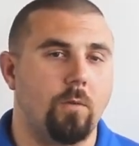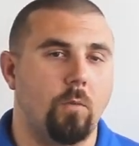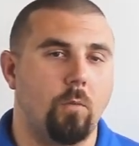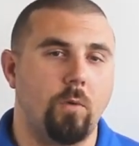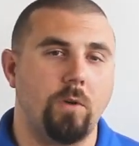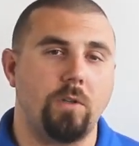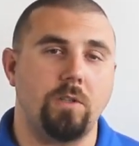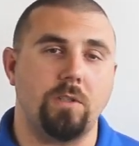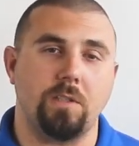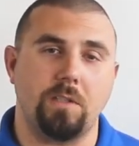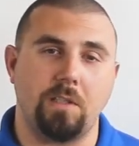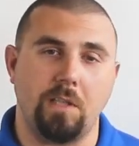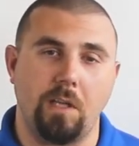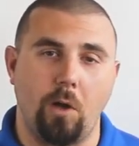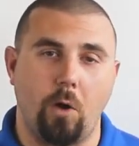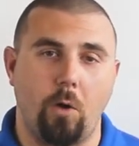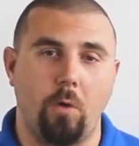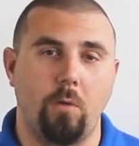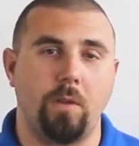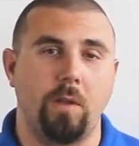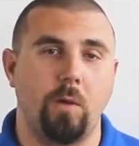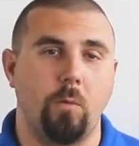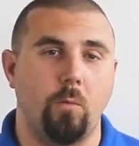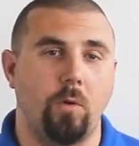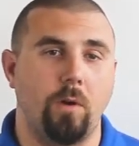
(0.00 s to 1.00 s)
which is the
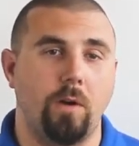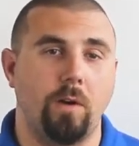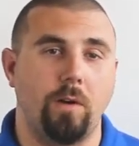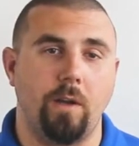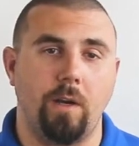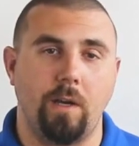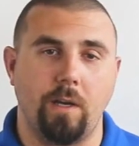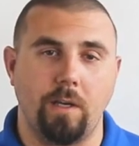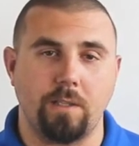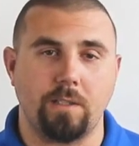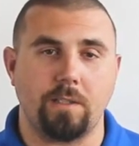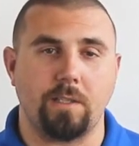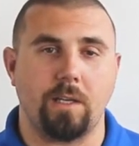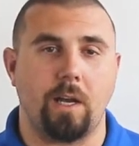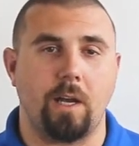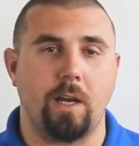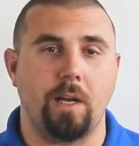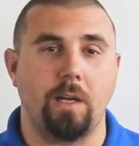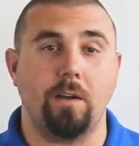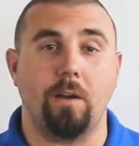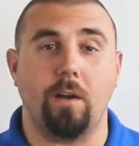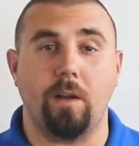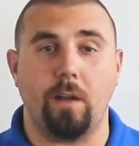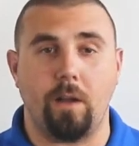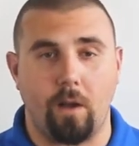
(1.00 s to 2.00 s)
only one in its
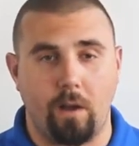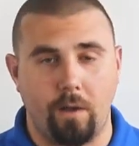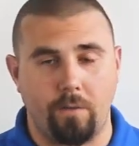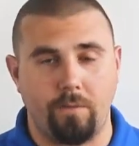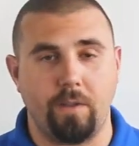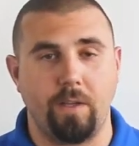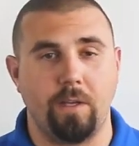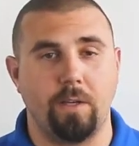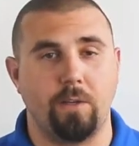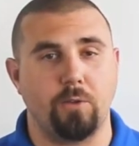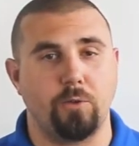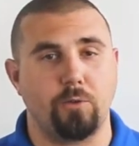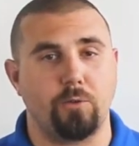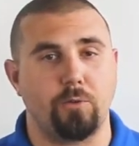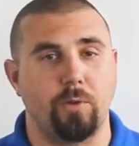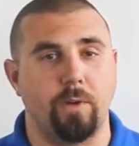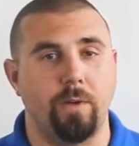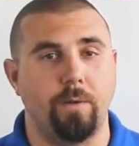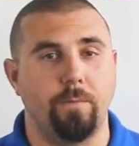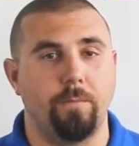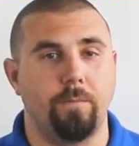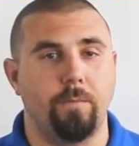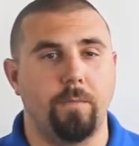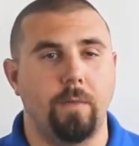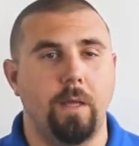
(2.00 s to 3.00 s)
kind of the industry,